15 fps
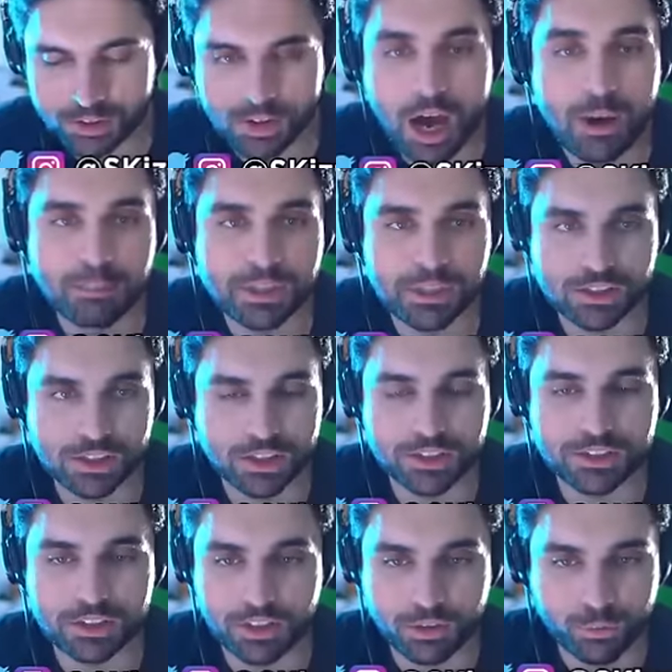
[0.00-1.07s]
zombie deer
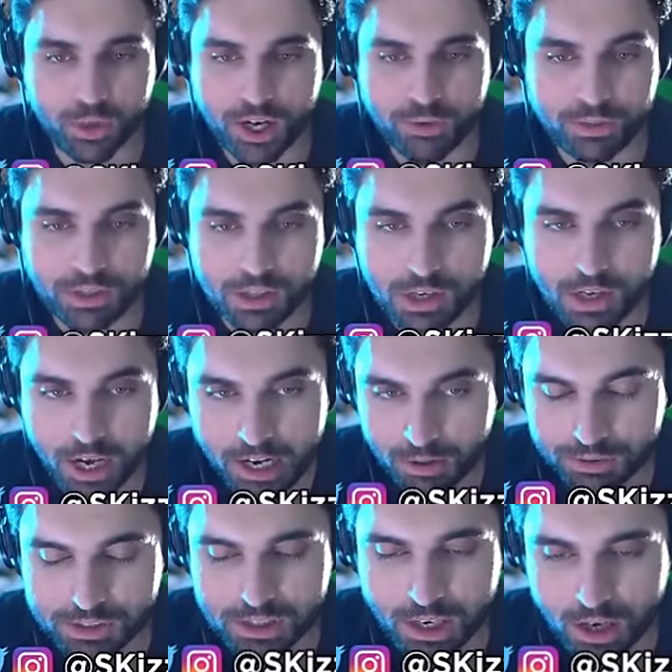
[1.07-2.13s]
thing, whatever. And I
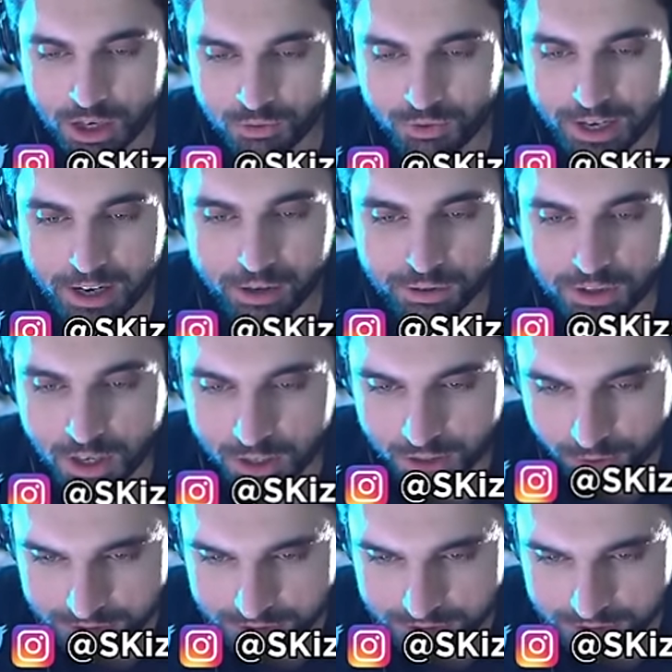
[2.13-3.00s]
would say Avowed. There